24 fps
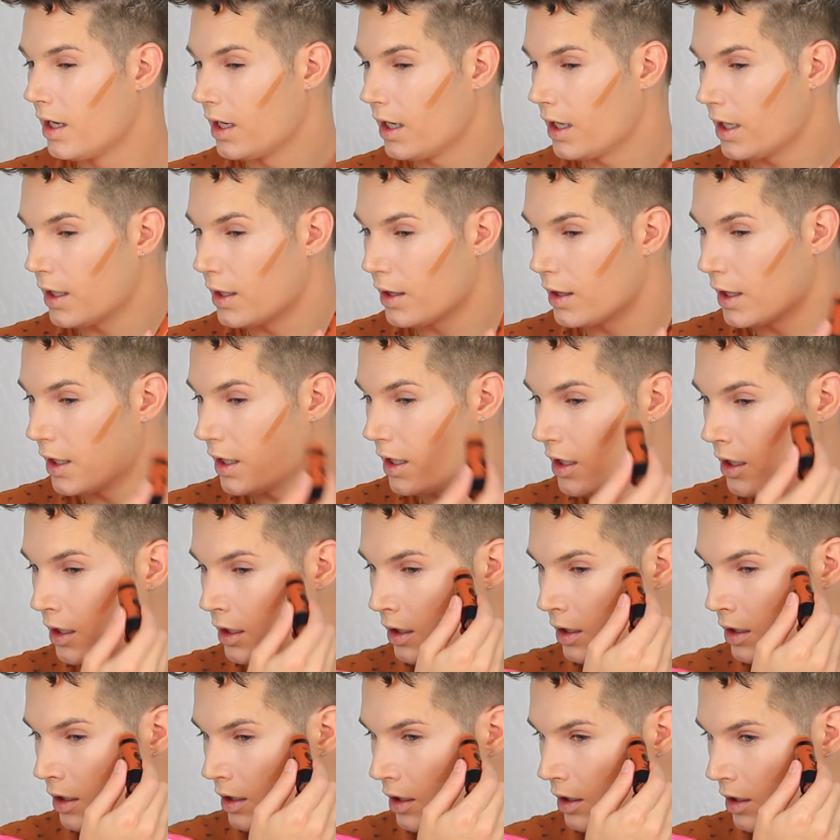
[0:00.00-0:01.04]
And
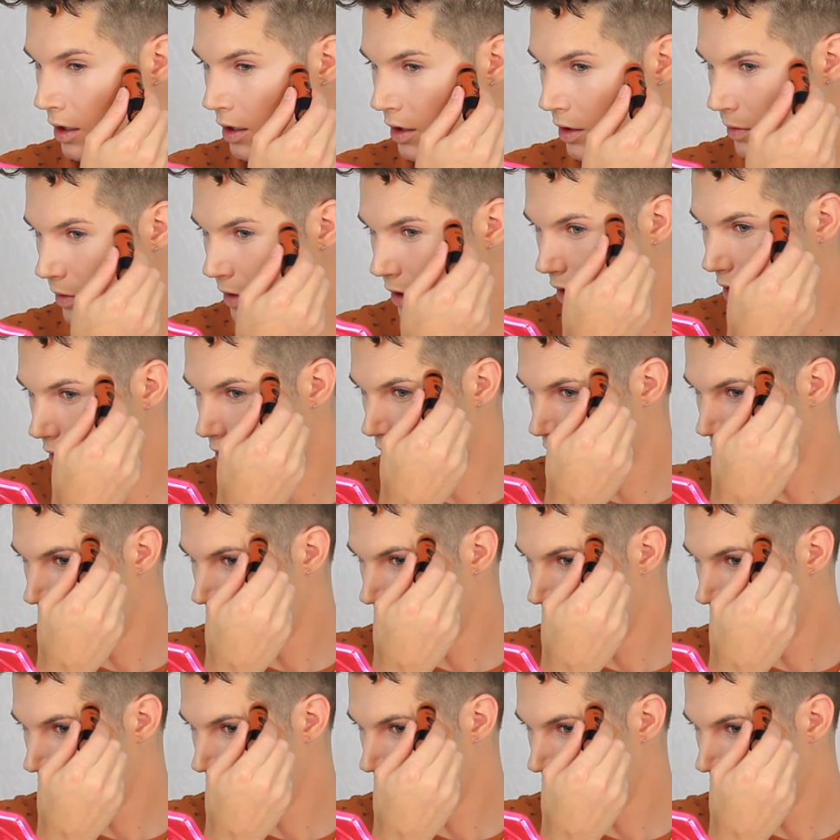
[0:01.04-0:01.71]
then we go